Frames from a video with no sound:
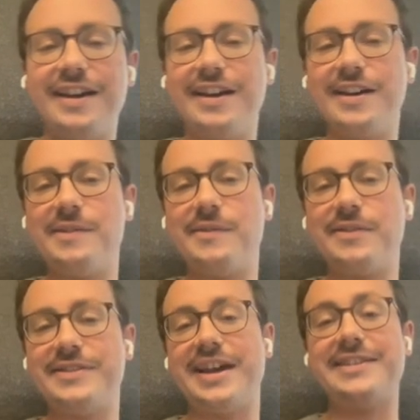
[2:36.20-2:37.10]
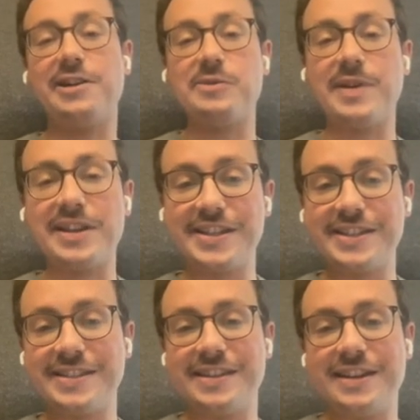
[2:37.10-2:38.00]
uh, data
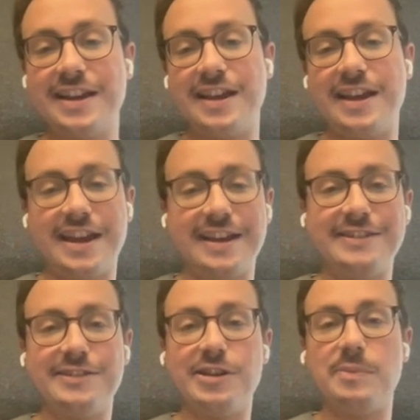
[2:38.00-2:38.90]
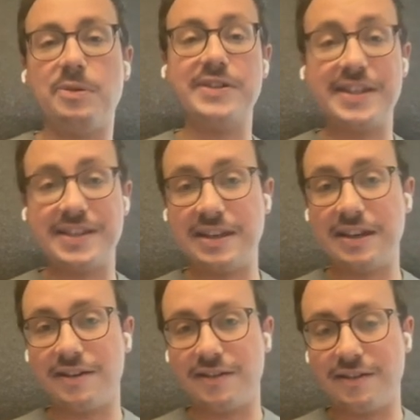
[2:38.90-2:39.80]
companies, and uh,
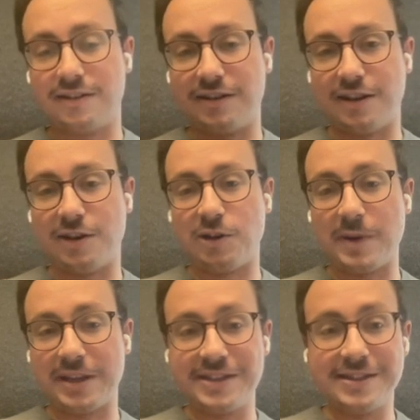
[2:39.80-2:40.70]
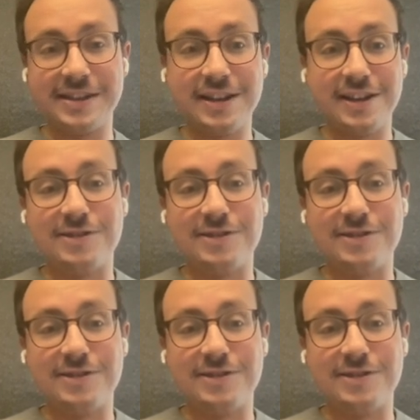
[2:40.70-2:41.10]
processing uh, companies.